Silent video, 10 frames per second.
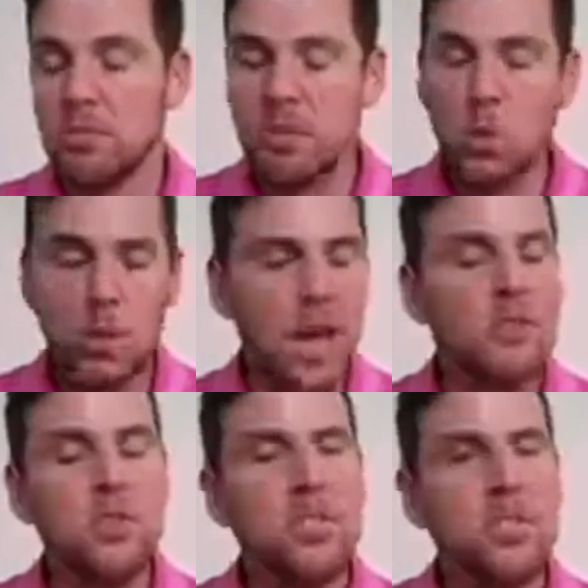be
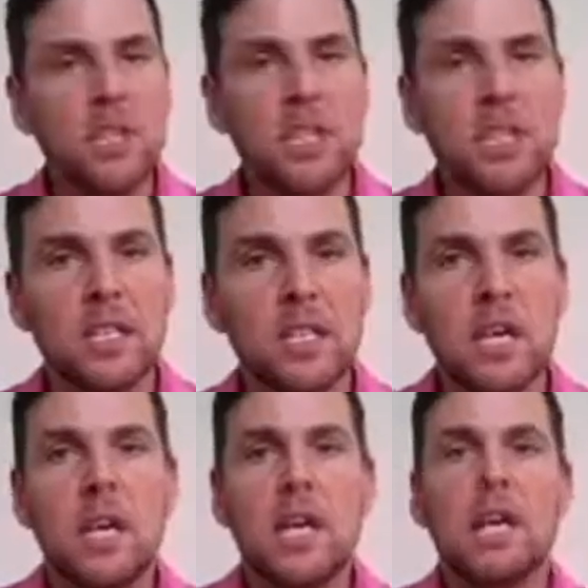whatever you're in.
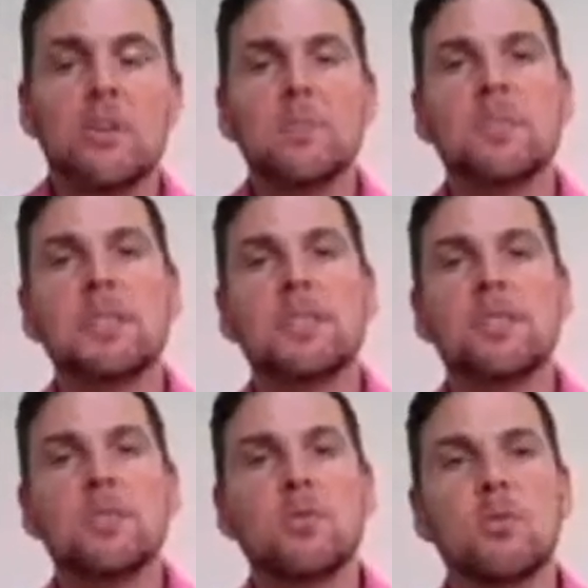It would be
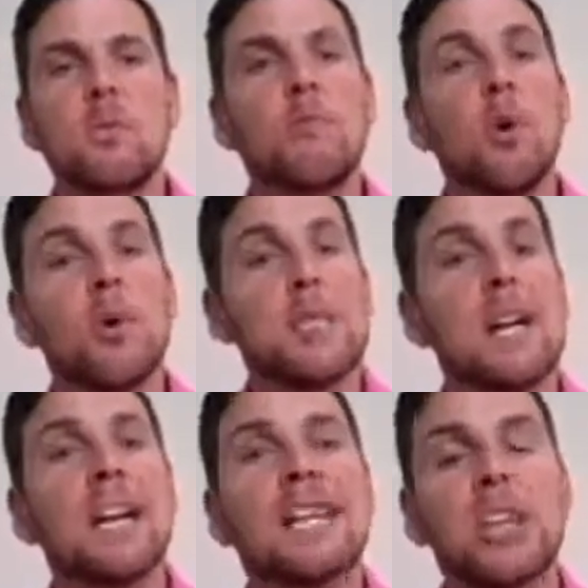to focus
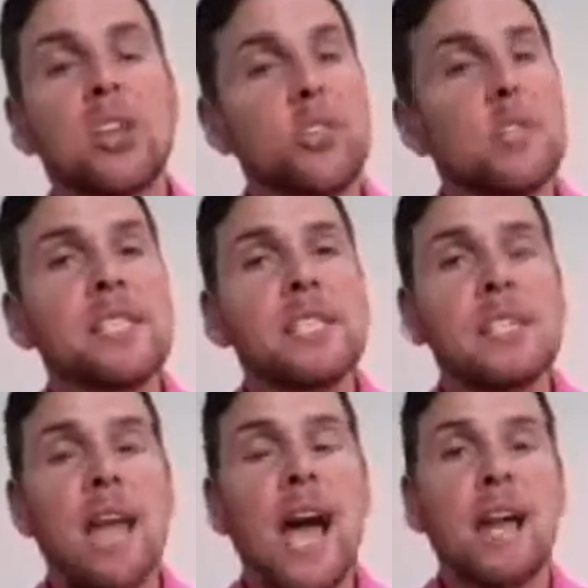on increasing
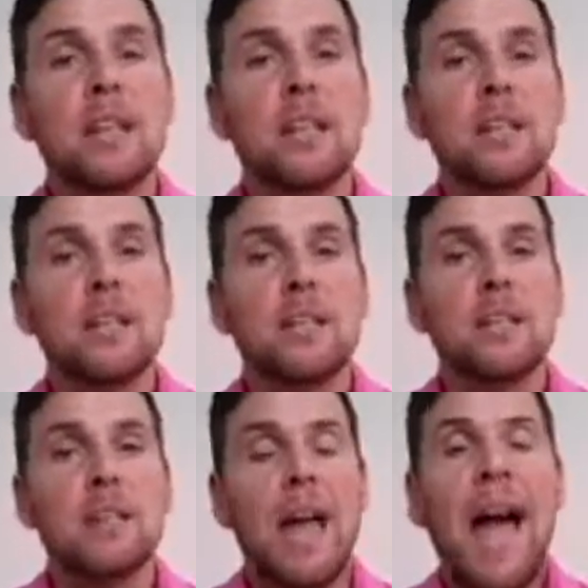that
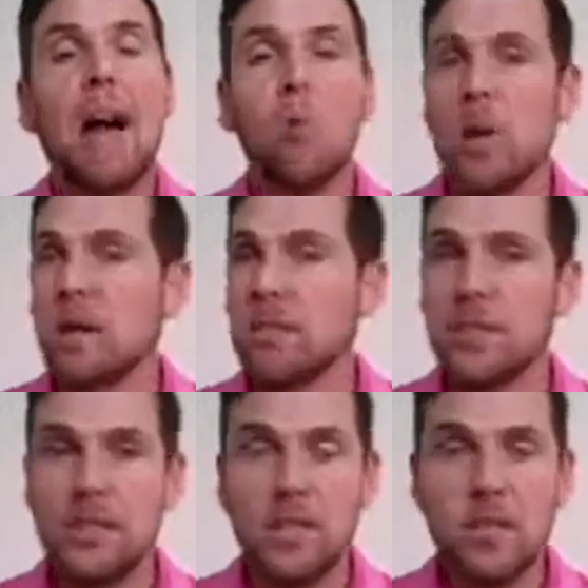at whatever
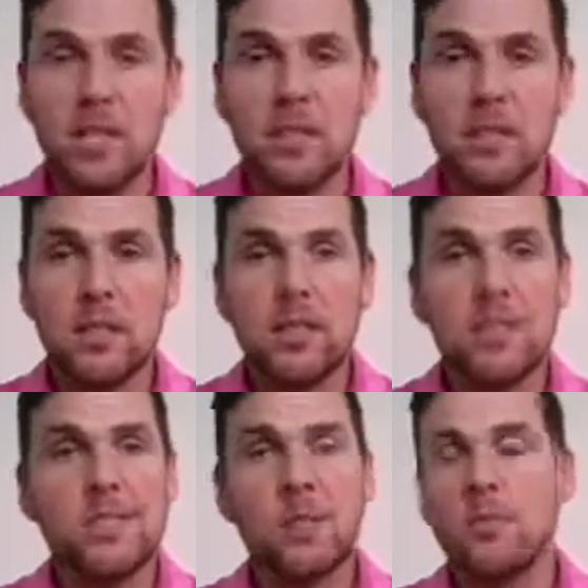you're doing.
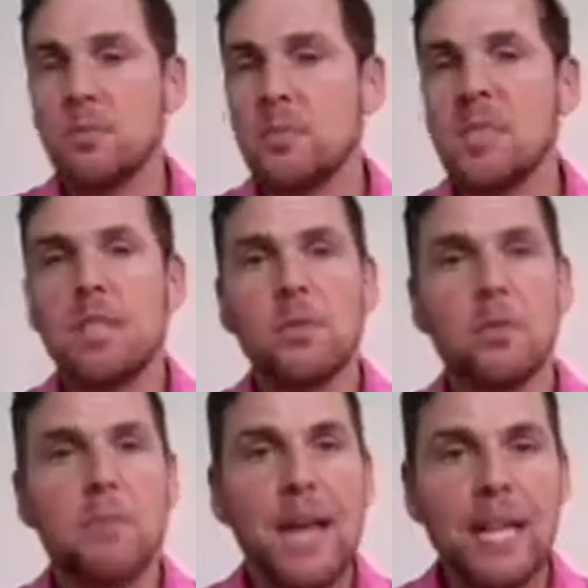So for me, it
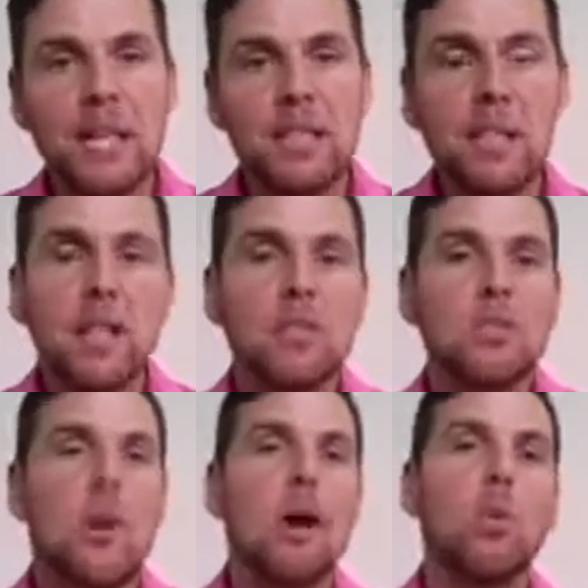was banking.
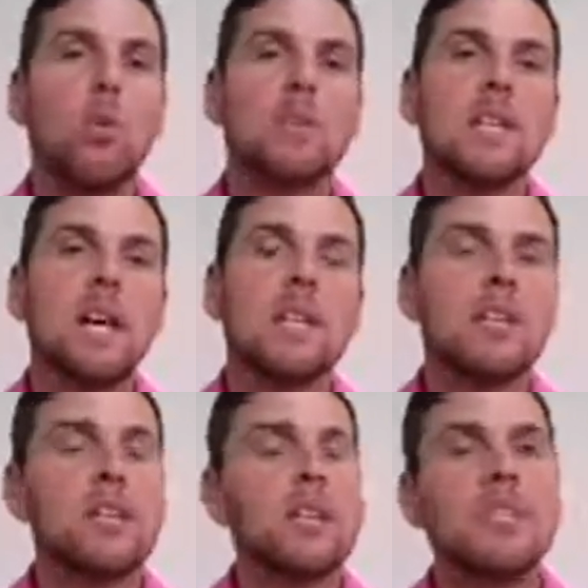So I worked on
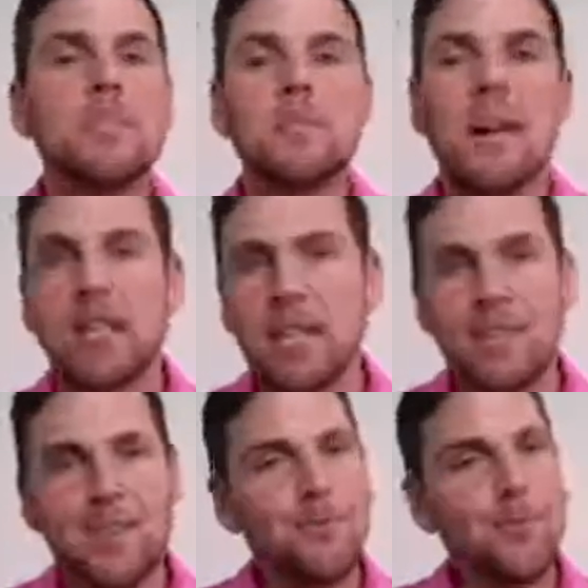increasing my
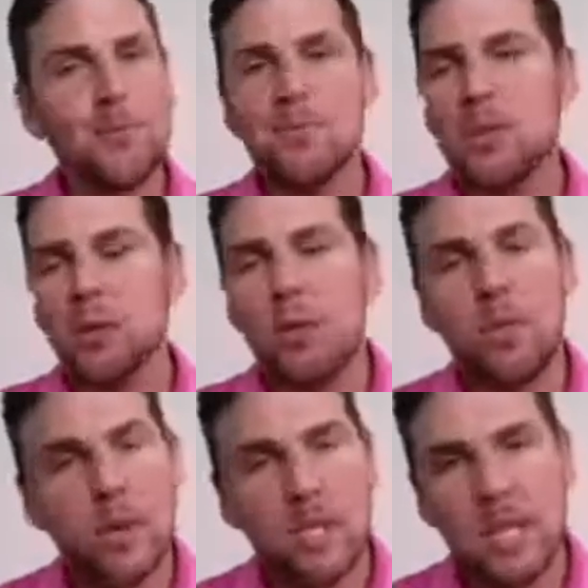income from,
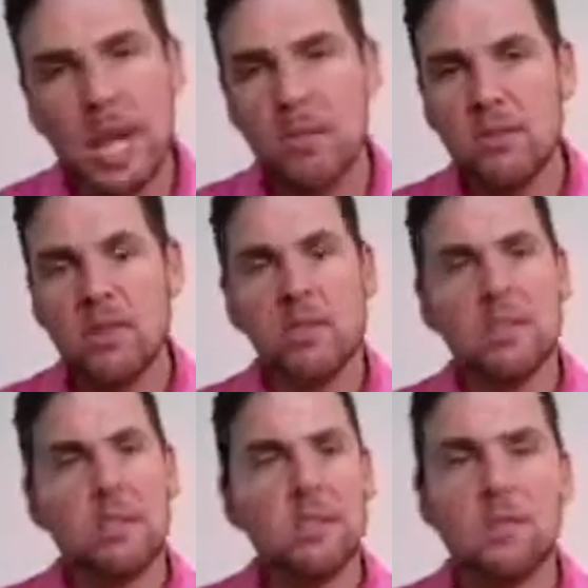30,000
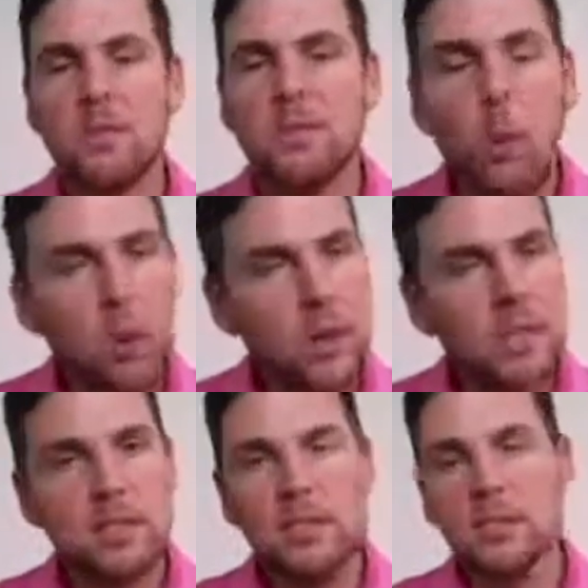to
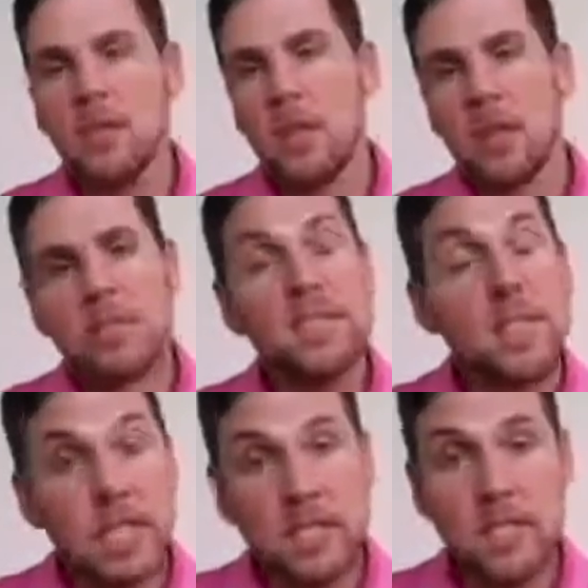40 to
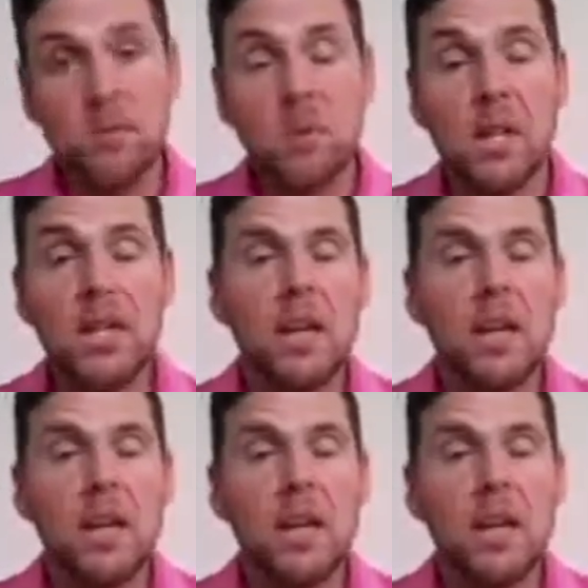60, right?